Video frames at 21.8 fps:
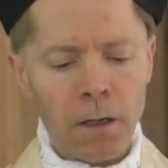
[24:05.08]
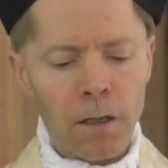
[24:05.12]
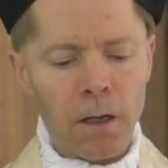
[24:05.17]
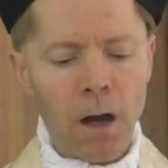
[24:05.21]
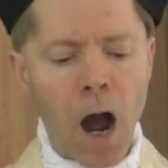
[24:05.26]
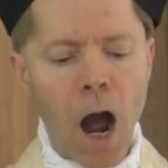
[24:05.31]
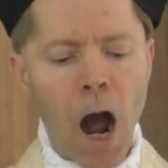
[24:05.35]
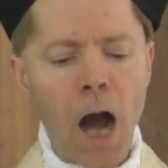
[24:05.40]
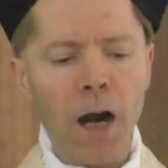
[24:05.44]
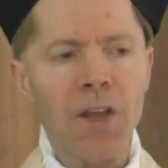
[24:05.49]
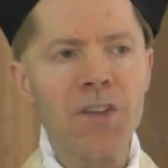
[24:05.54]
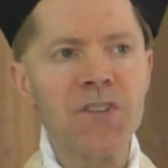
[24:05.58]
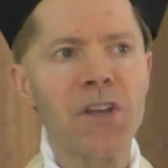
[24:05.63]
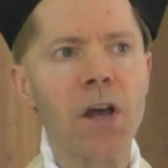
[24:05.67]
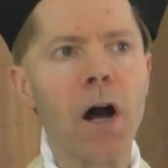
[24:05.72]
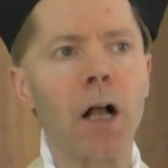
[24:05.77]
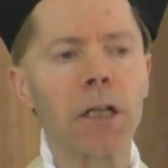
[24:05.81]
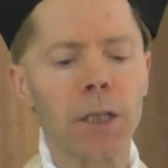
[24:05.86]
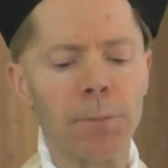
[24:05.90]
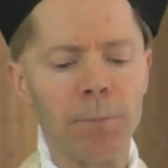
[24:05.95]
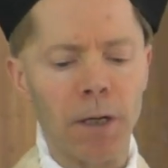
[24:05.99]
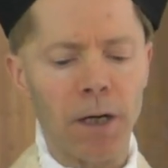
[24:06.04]
God is the
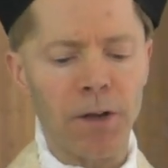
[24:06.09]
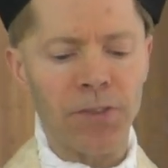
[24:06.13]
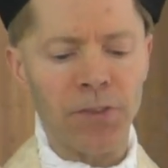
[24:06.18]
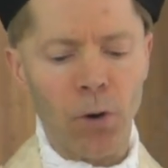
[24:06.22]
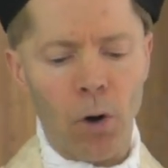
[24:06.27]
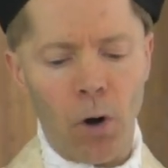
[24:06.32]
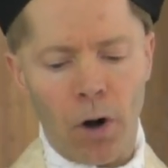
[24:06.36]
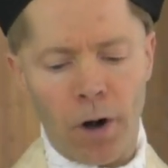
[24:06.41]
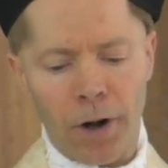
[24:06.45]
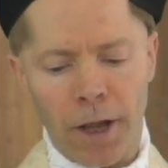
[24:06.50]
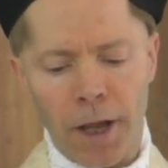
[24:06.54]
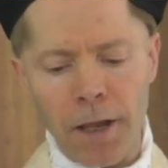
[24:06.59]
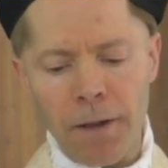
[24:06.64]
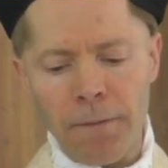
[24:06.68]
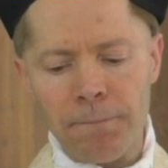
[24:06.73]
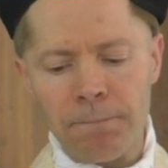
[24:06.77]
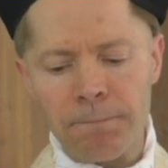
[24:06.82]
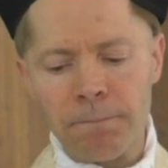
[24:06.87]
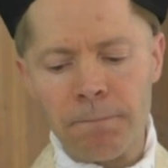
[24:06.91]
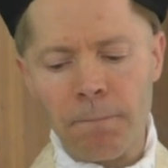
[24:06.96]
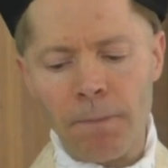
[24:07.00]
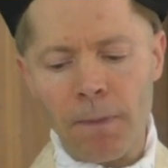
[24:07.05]
ultimate authority.
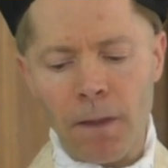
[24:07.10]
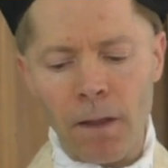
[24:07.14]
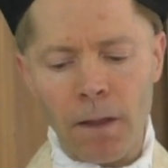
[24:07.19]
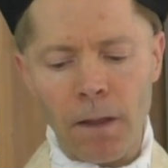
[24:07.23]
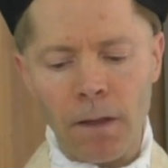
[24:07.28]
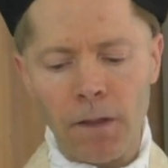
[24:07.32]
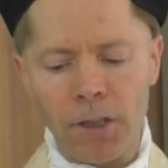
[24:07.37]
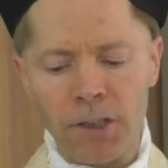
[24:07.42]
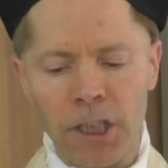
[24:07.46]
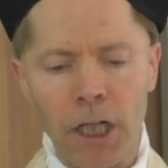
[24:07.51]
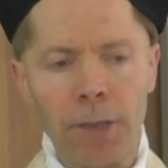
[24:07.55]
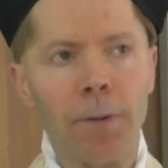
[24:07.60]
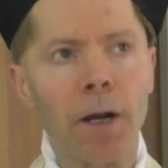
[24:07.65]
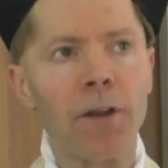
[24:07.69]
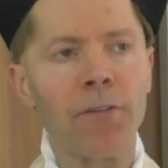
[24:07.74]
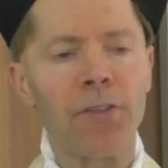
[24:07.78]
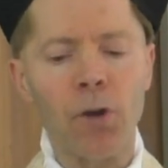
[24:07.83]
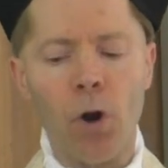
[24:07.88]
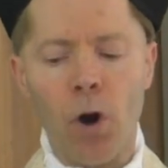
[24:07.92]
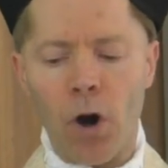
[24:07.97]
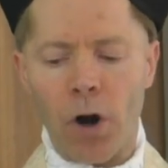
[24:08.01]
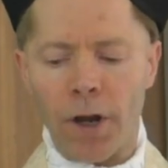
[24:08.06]
Legitimate
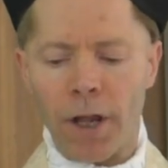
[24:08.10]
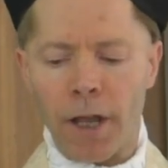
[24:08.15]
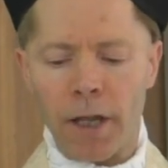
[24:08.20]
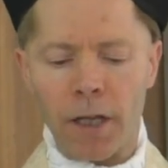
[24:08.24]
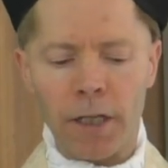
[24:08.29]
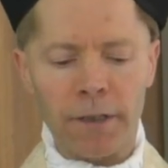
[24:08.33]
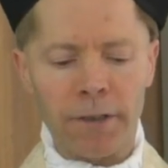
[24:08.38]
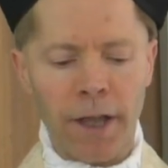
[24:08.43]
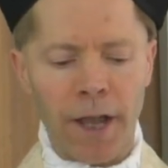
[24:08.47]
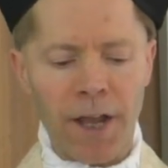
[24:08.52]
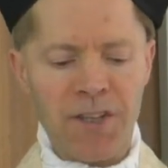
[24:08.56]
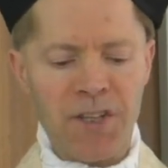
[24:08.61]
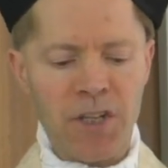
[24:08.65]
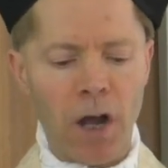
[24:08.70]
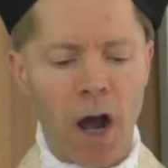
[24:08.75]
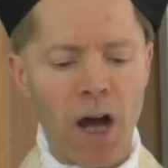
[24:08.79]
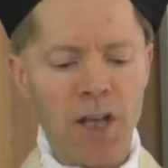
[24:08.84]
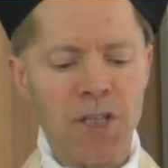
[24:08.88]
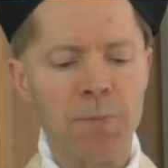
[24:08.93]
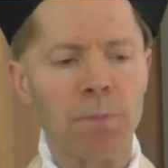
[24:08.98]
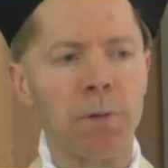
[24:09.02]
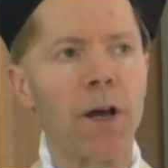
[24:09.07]
authority takes
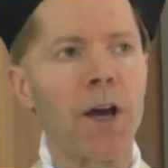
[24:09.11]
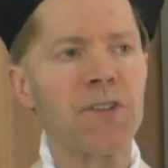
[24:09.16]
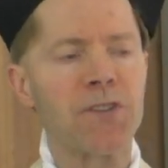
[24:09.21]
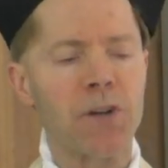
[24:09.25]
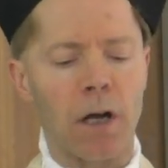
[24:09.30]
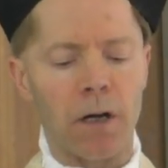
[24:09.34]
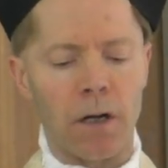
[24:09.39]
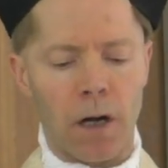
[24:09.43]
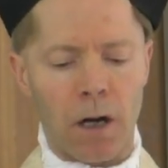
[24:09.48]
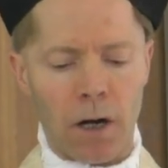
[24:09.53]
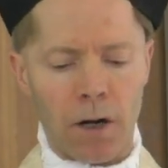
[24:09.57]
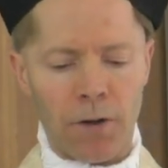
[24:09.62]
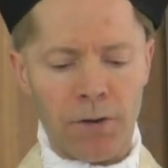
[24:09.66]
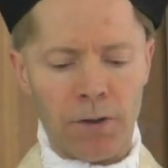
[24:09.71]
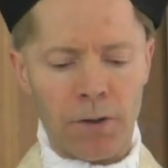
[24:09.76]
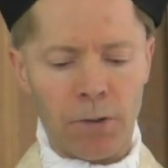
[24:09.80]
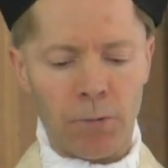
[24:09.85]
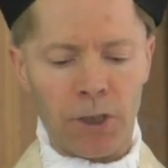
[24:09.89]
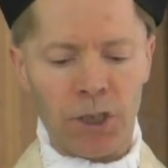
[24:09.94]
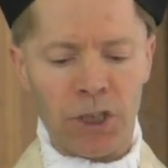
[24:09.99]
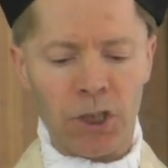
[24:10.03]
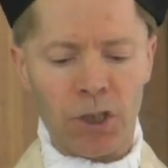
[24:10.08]
God's place on
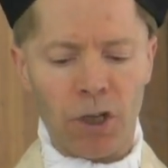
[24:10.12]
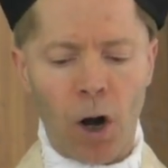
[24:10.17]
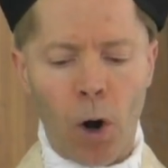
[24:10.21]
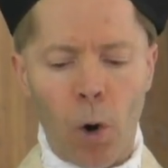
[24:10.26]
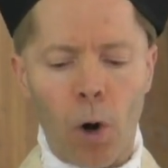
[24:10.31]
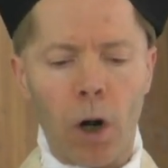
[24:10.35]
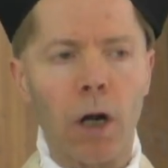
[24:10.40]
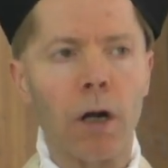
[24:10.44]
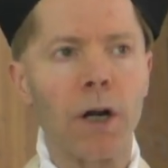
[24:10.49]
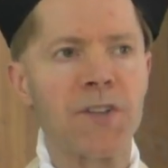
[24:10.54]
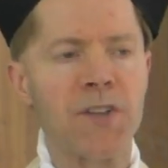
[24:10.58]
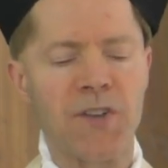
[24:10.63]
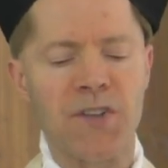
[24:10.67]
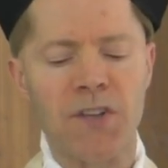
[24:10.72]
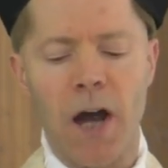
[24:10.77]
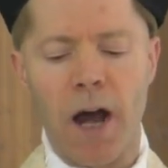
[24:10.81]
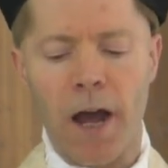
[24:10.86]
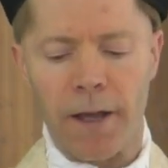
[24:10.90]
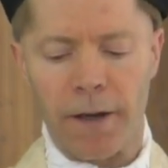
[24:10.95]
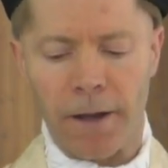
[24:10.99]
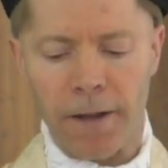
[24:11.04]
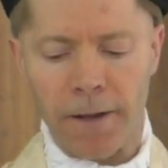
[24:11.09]
earth to ensure order in
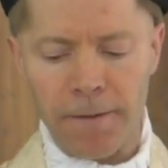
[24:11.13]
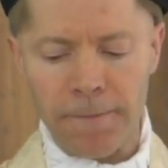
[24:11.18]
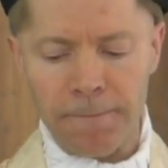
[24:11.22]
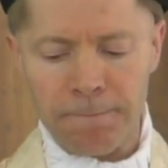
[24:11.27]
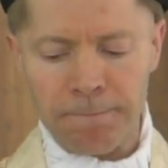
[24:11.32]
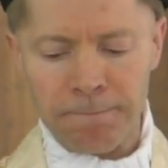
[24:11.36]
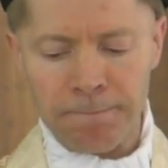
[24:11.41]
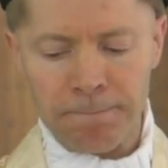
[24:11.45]
society.